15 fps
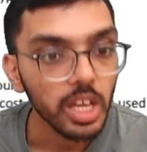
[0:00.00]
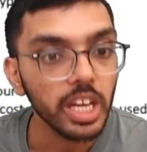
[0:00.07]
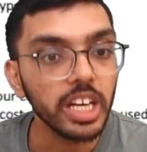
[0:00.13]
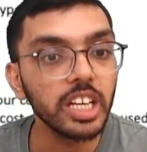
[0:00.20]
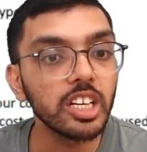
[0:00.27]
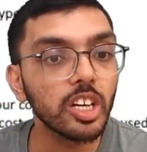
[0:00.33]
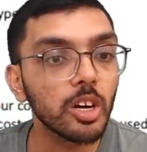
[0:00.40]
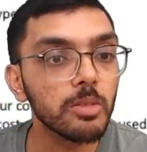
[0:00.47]

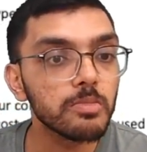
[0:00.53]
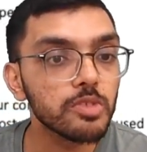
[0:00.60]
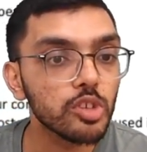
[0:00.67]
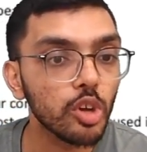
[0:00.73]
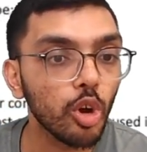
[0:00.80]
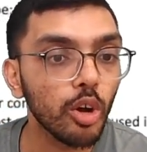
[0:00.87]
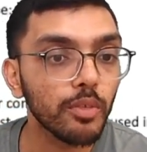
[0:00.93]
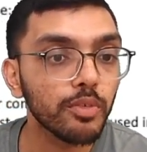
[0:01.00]
In terms
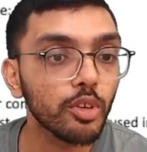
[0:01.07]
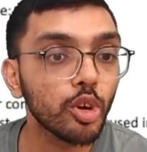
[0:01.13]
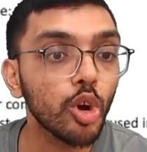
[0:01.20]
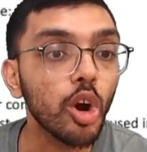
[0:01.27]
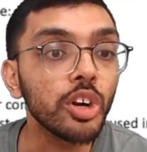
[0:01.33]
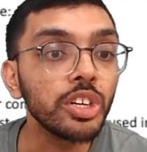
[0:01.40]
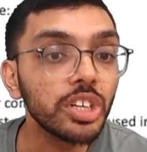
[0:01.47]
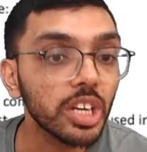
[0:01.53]
of
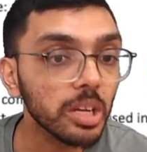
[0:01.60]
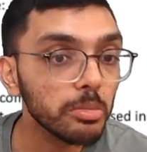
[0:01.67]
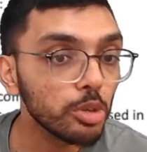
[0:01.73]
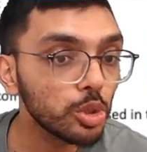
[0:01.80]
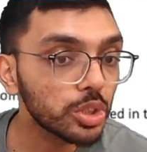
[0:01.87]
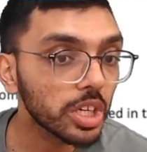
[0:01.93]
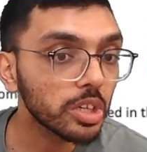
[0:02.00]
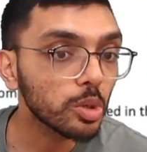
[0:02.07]

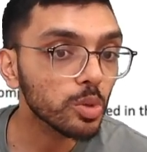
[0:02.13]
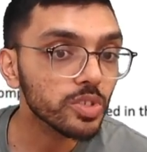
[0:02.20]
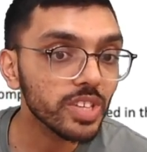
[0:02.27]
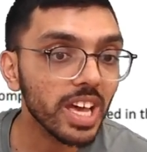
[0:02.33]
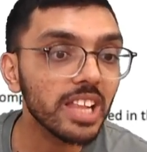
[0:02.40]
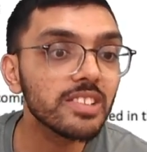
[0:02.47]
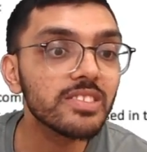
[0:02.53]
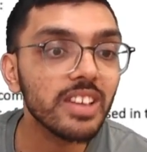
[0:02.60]
contribution to
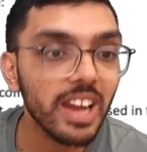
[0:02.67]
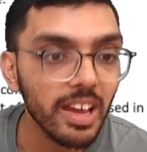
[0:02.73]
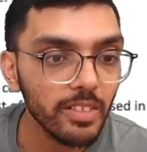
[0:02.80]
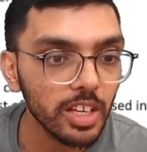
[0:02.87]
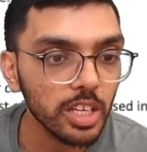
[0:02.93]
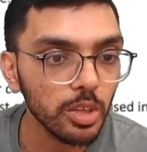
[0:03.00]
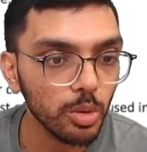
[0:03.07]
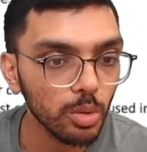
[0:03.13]
sales
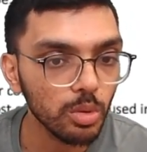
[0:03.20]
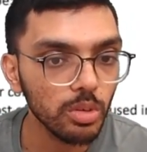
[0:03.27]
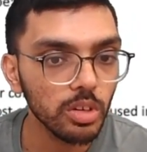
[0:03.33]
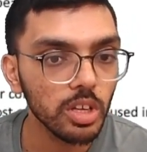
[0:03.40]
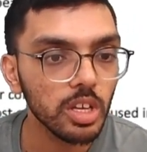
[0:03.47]
revenue,